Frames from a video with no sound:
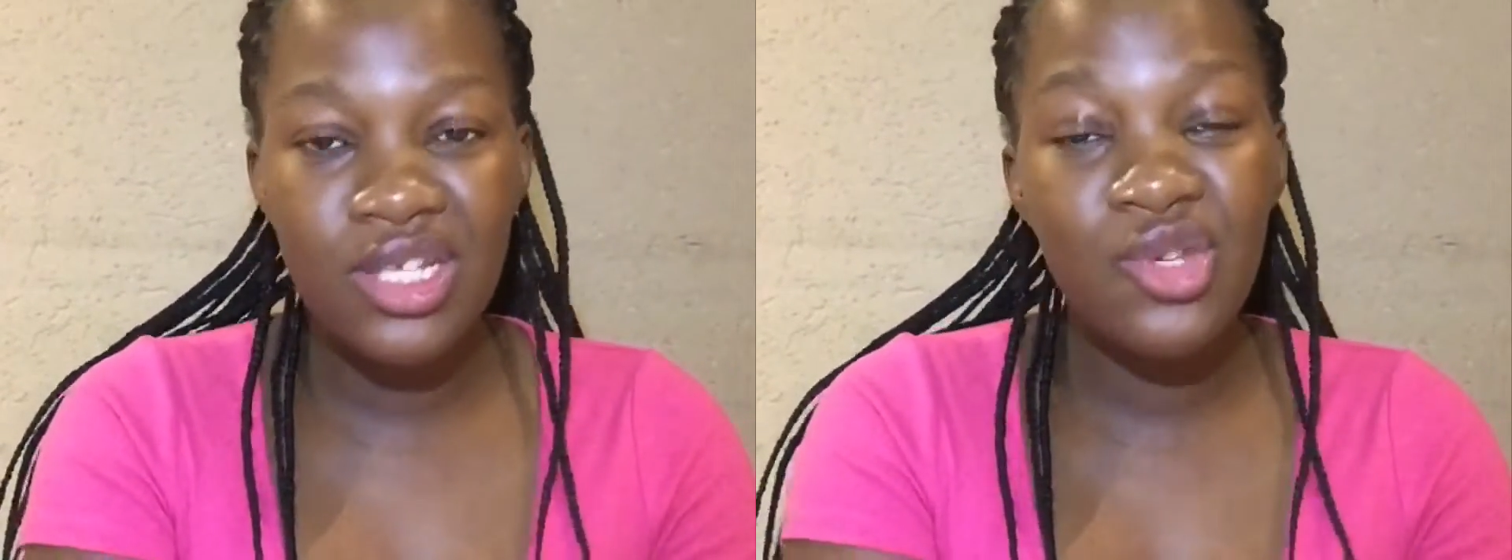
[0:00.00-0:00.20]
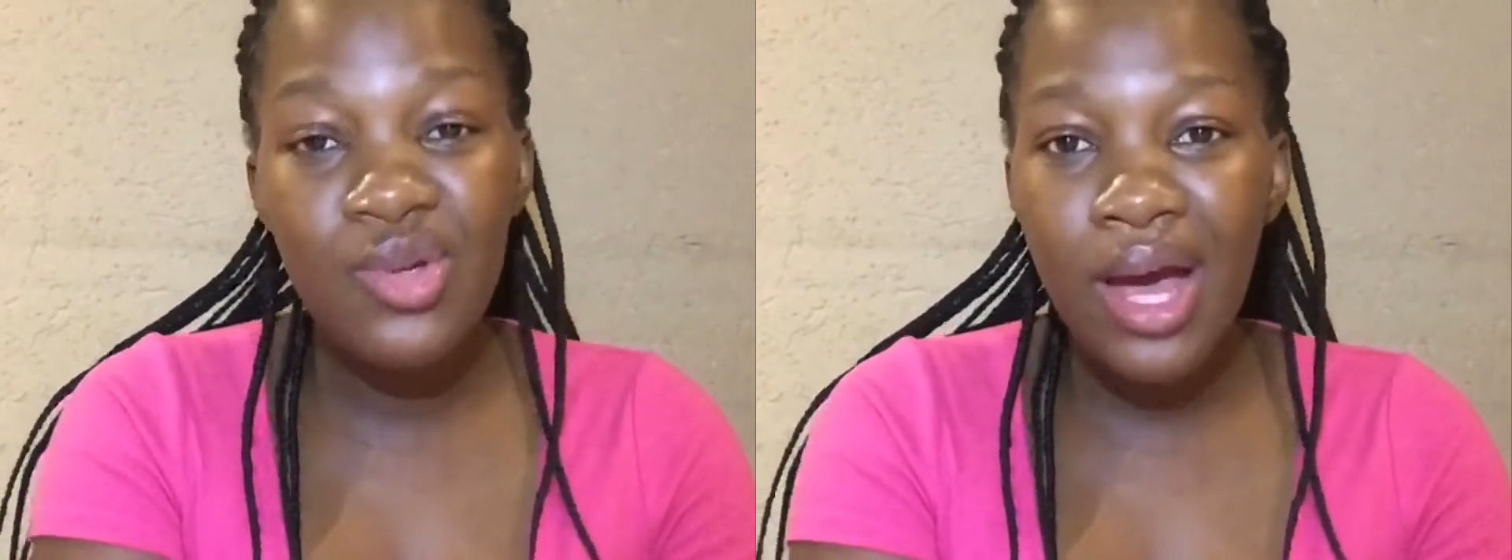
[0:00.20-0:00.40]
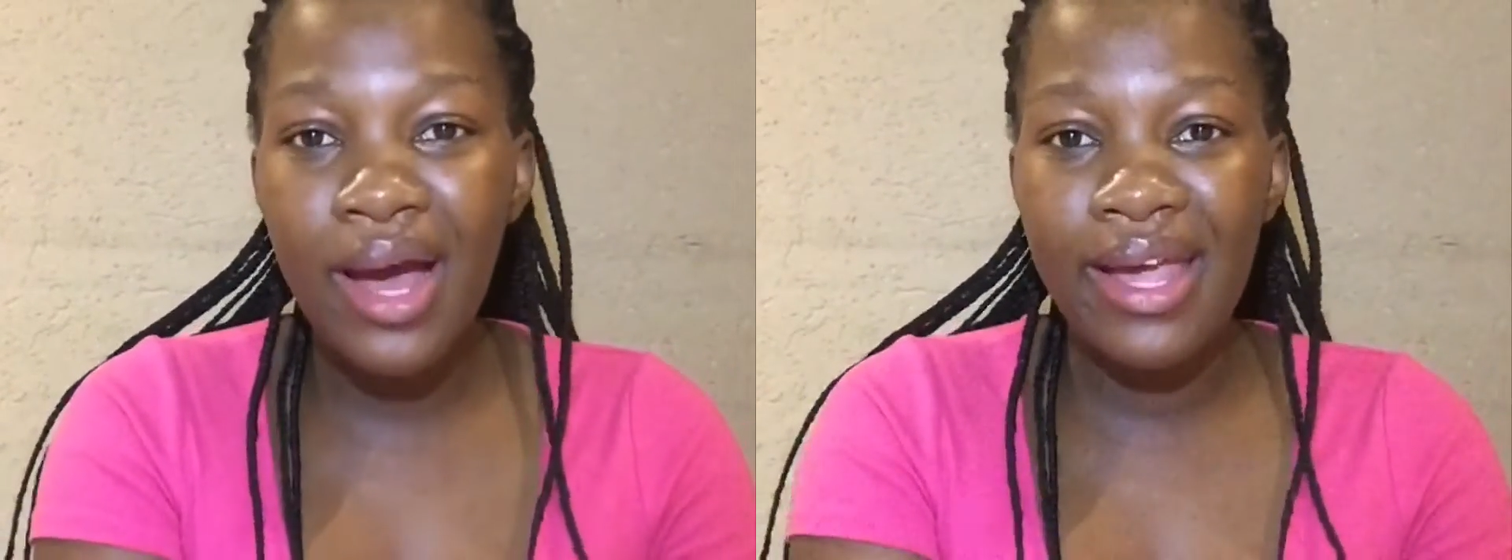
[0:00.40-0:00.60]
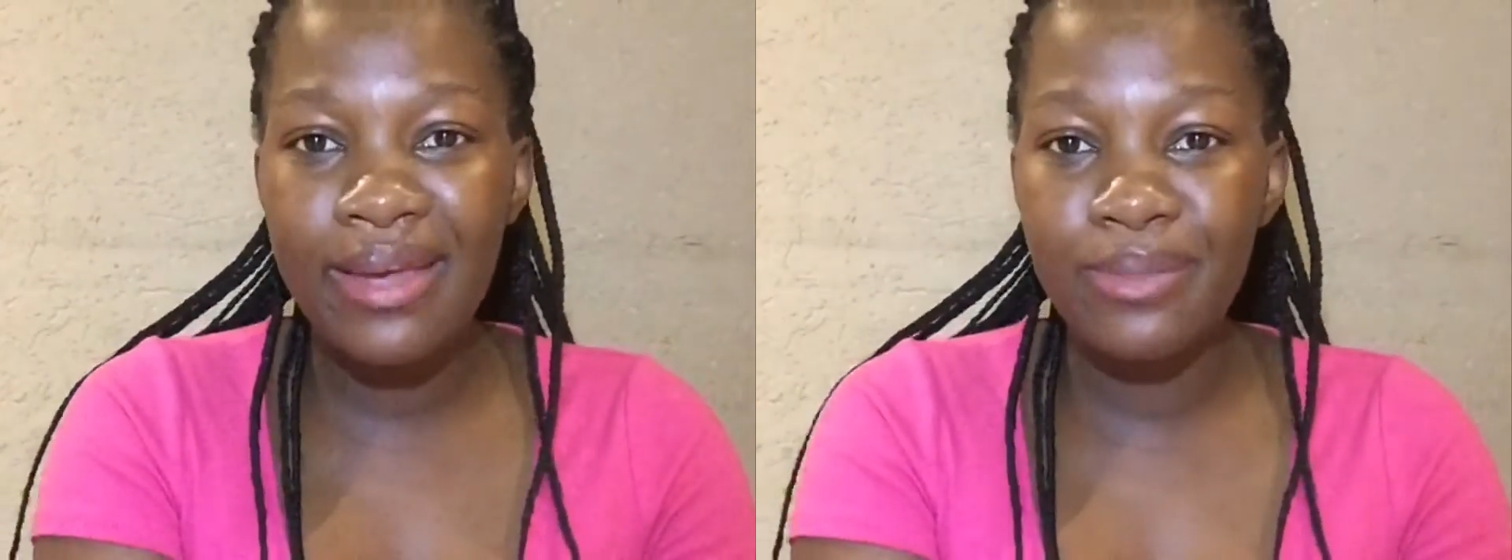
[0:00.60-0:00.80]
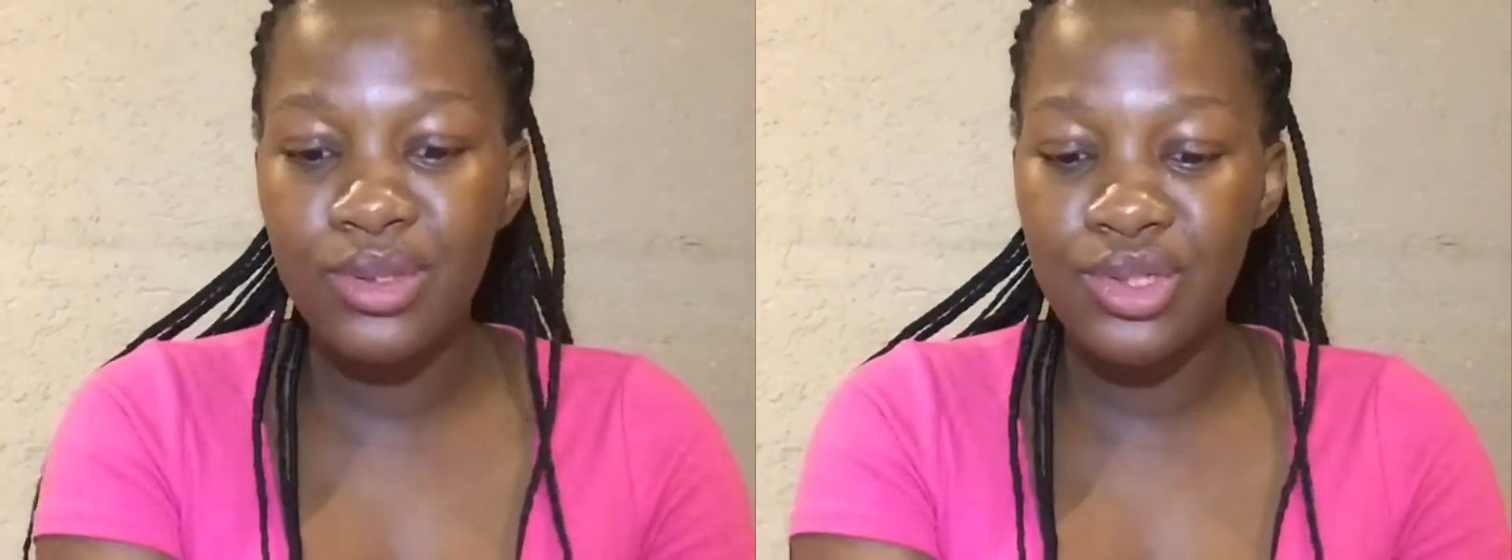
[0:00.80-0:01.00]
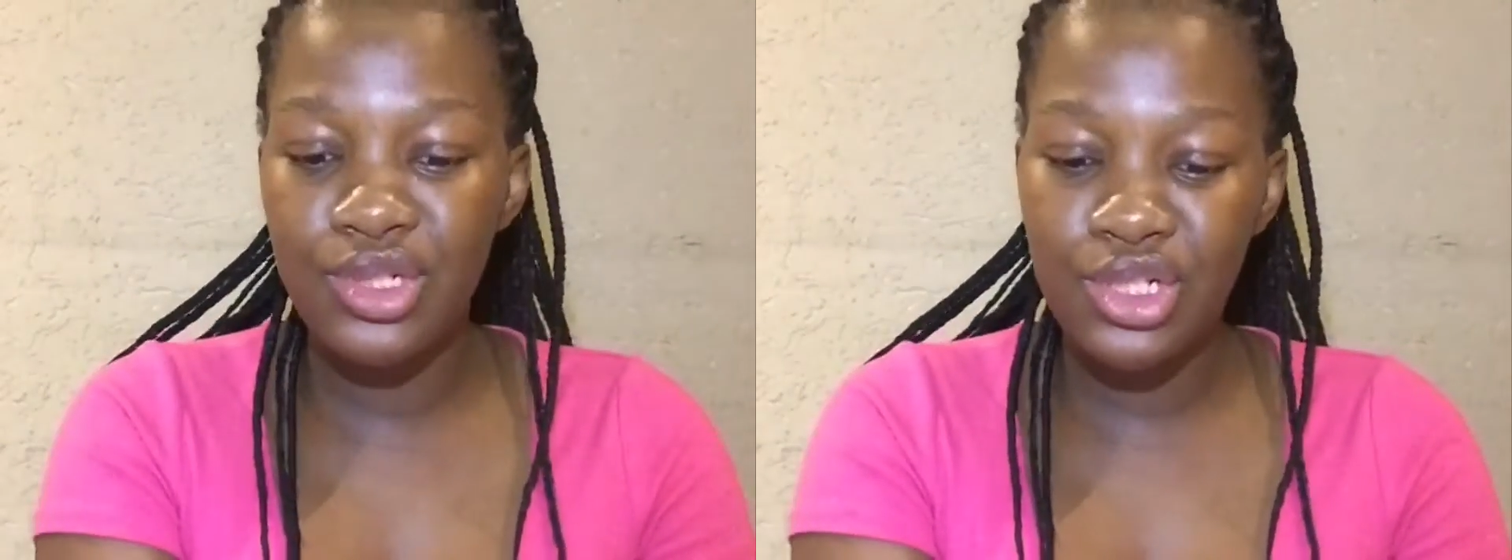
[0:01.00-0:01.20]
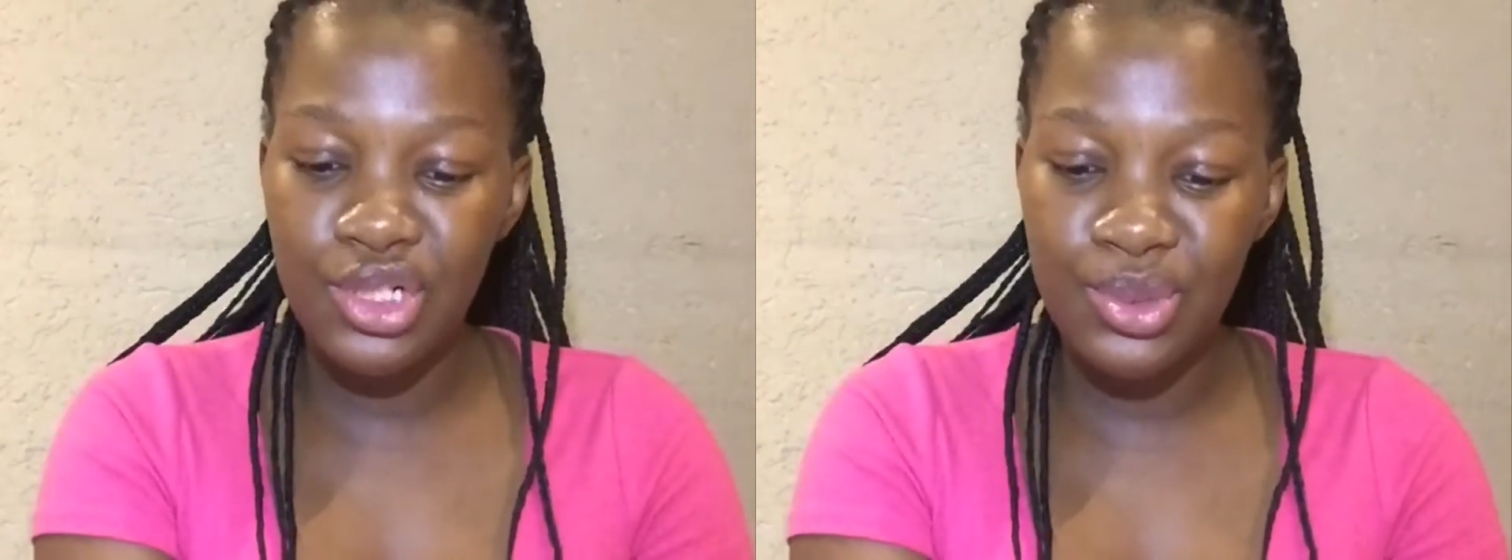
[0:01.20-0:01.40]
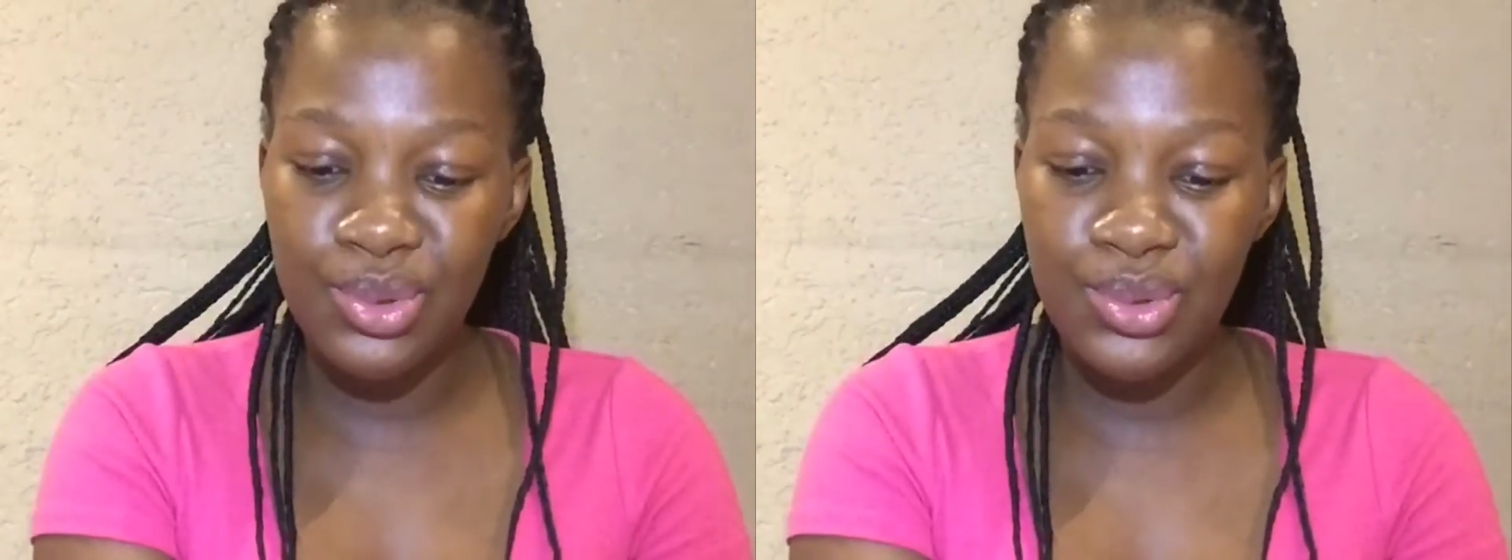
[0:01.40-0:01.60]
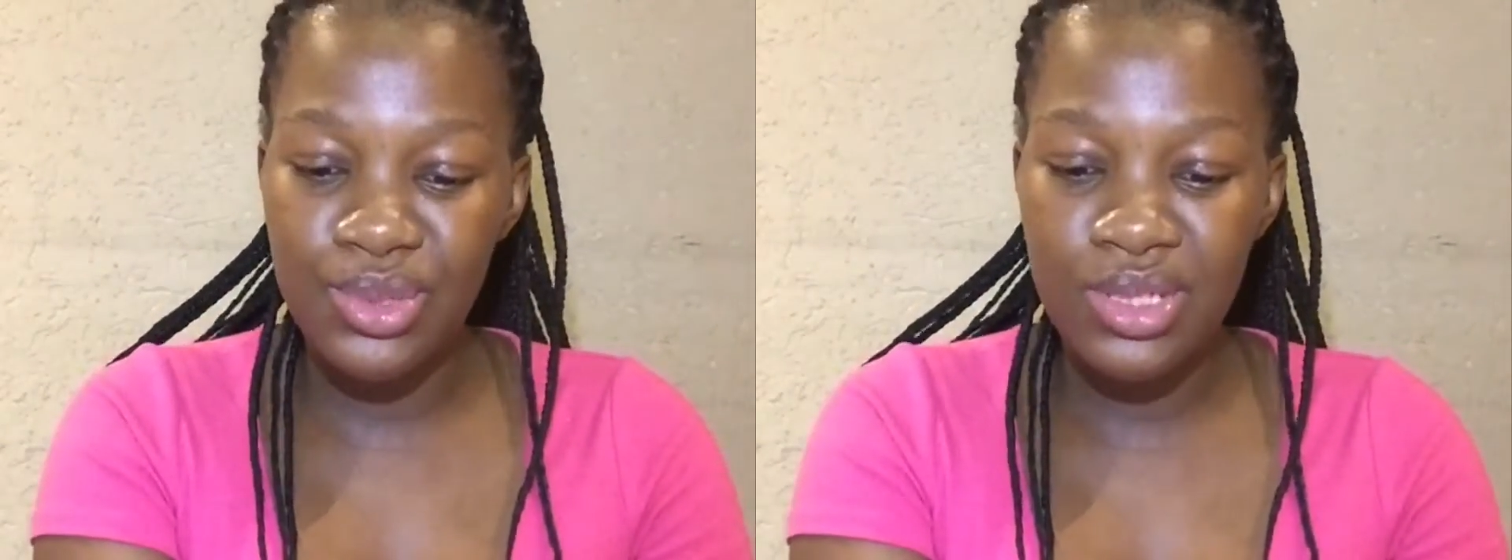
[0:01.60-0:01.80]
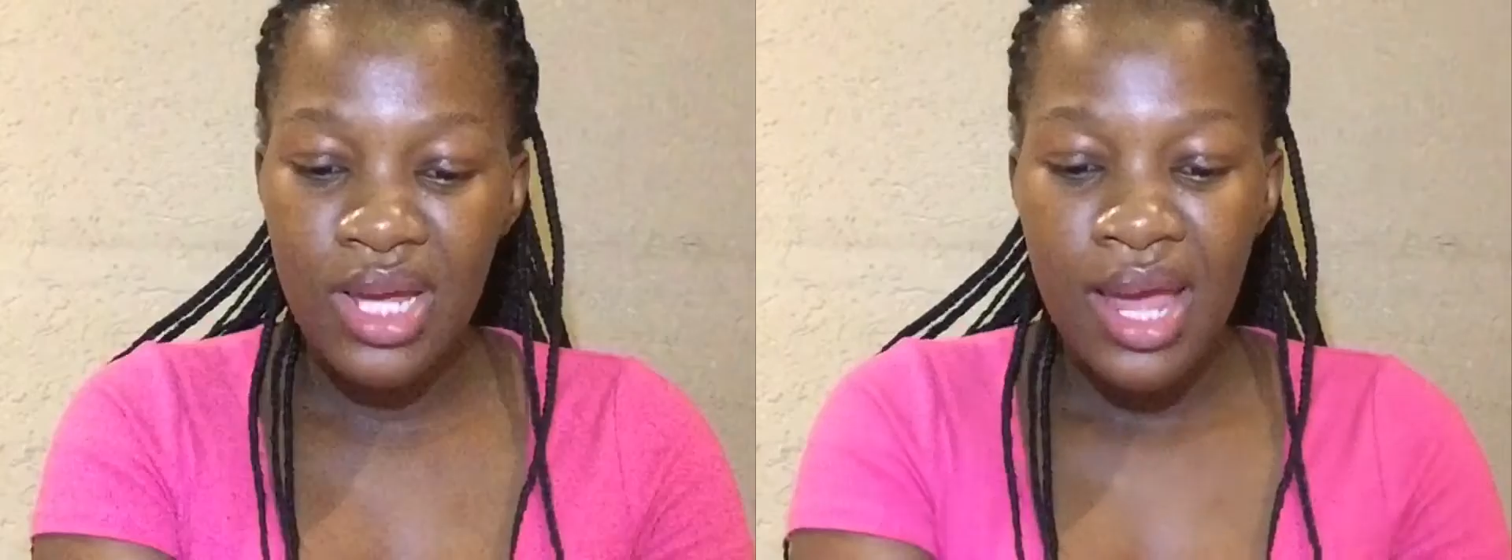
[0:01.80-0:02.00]
you are able to
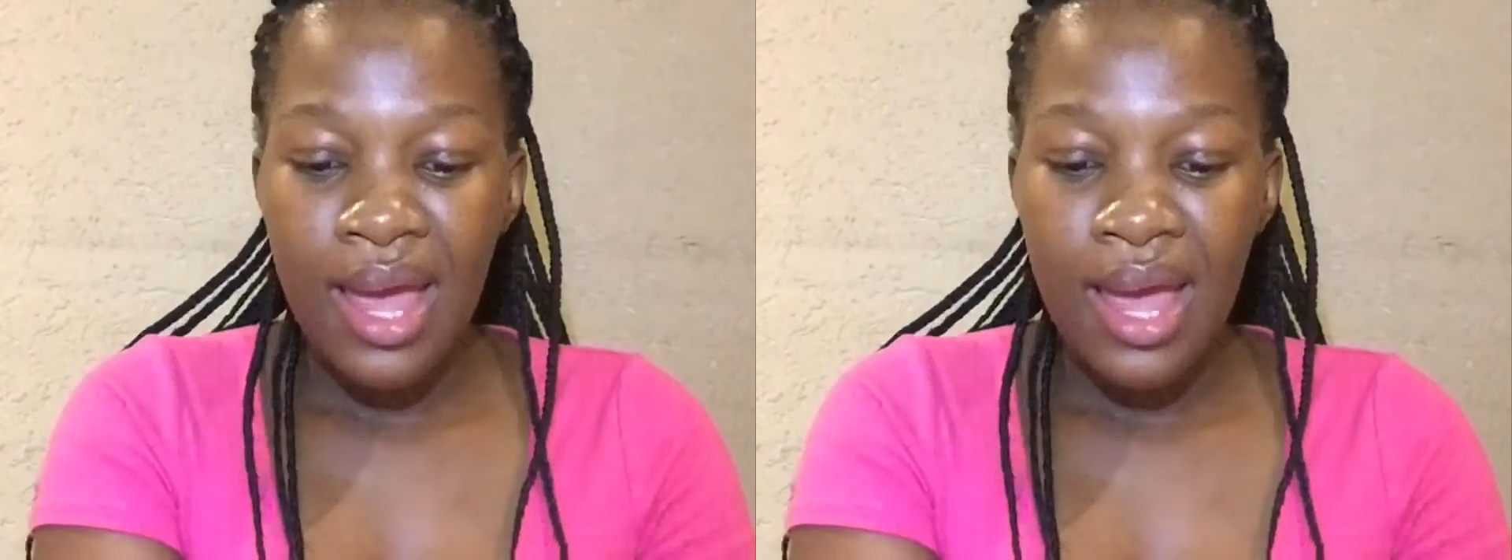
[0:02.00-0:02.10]
use